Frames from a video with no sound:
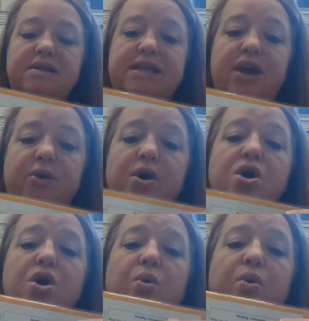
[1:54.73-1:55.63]
So
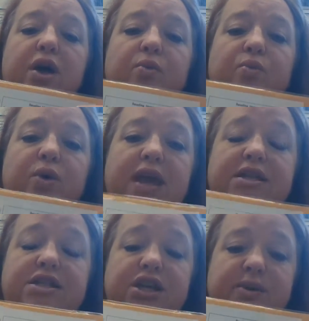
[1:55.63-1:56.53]
what
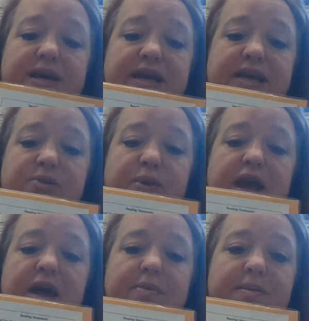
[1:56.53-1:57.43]
we do is
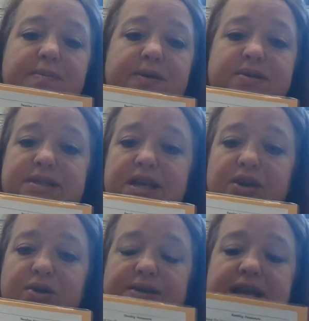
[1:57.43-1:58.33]
we help them build
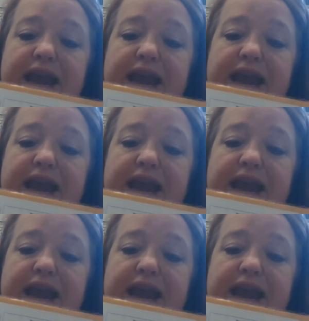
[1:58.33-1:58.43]
skills,